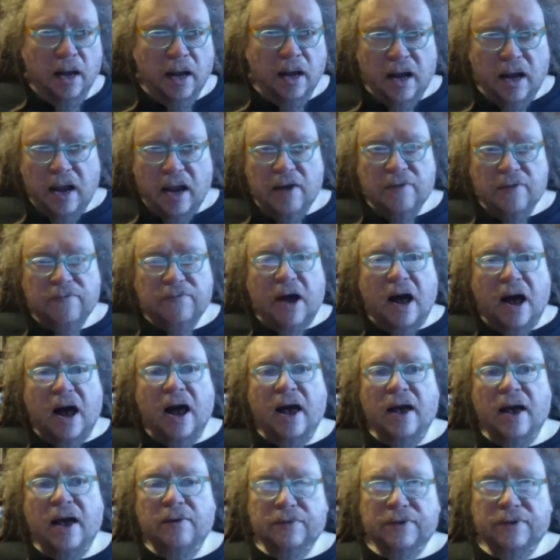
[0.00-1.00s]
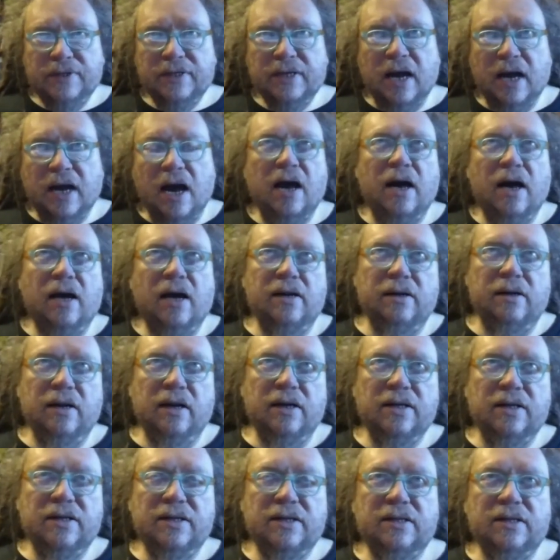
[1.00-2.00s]
if I was God and I
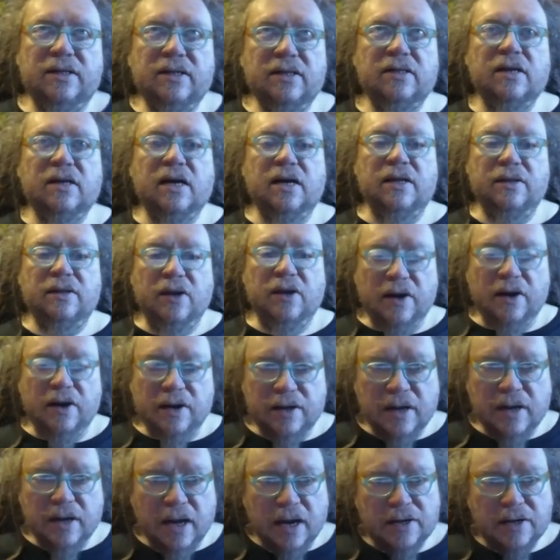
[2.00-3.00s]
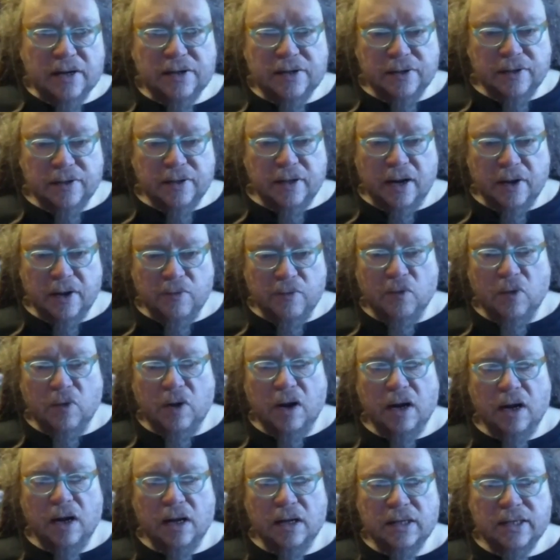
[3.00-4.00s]
could just design the architecture that I
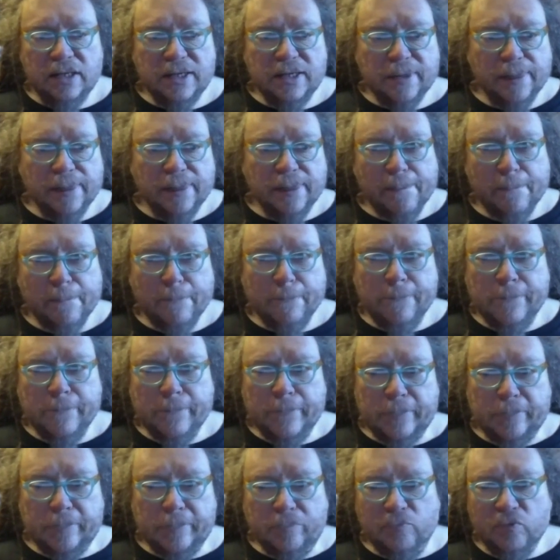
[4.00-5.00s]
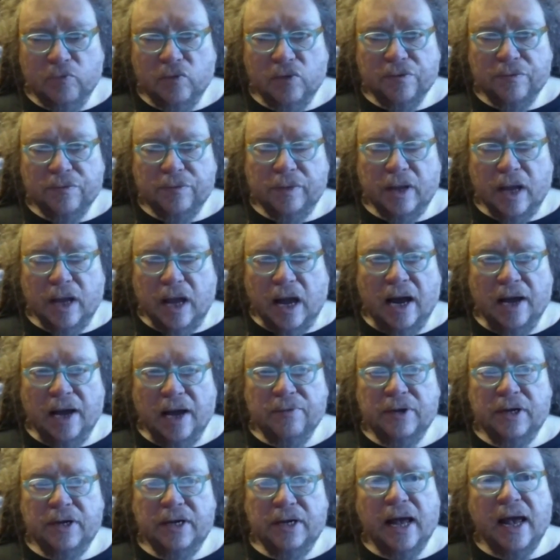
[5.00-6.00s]
want, I
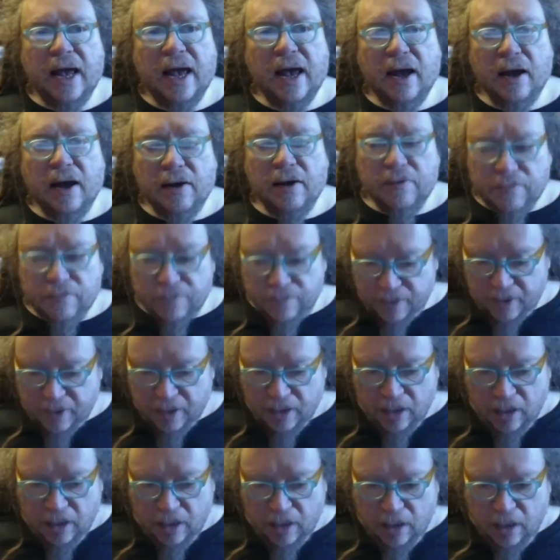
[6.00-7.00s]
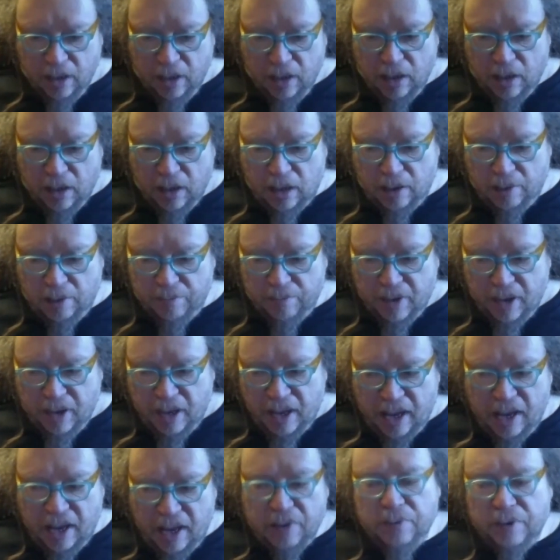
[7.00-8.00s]
would have,
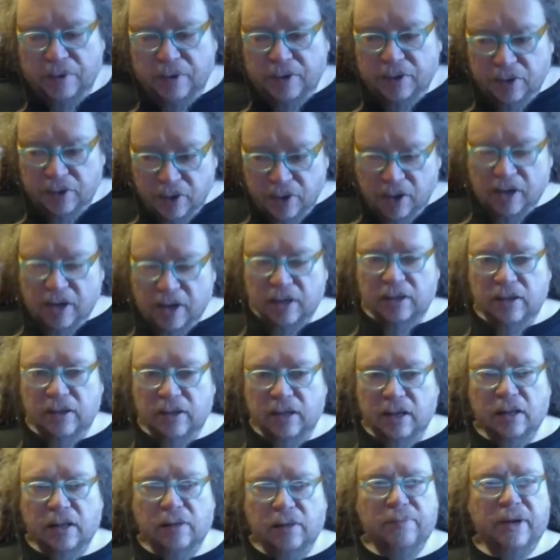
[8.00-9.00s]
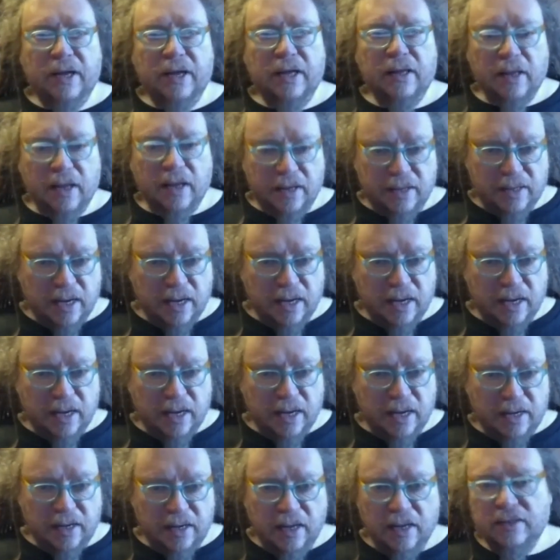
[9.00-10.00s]
it would look a little bit like
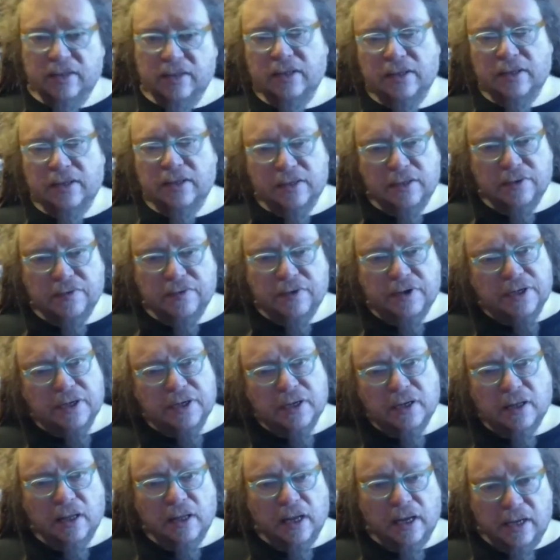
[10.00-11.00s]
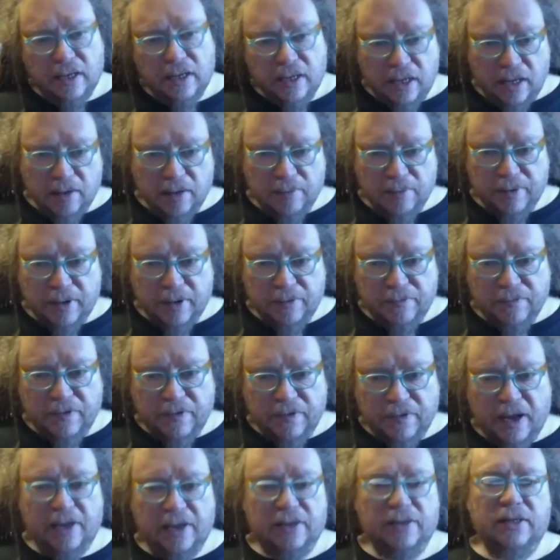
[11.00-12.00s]
Ted Nelson's original idea, but
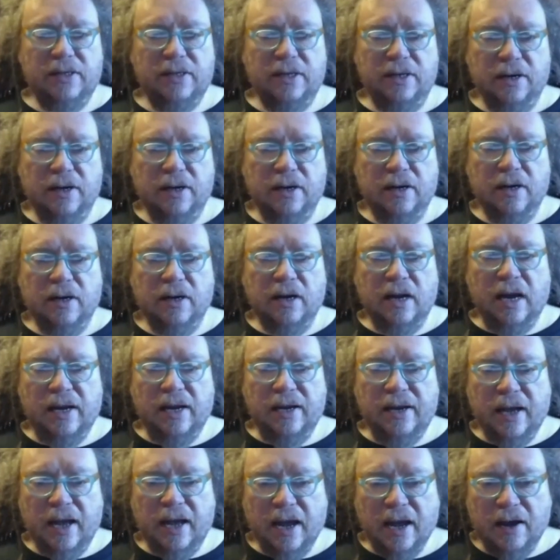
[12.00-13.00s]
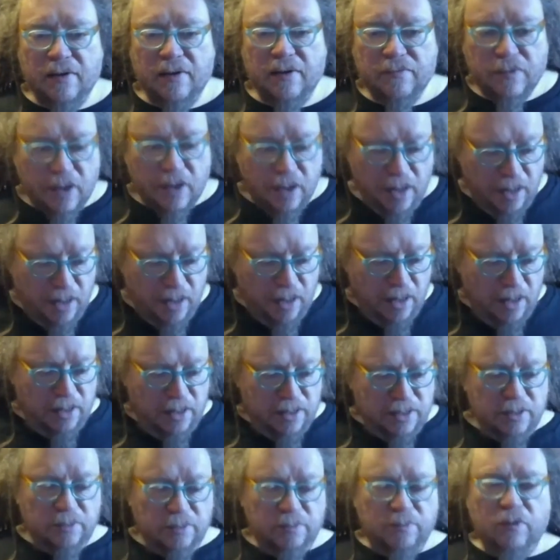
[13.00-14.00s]
fancier. I'd have
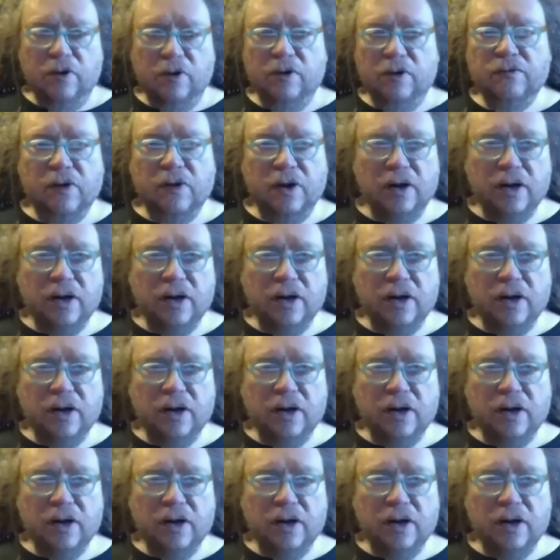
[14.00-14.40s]
support for all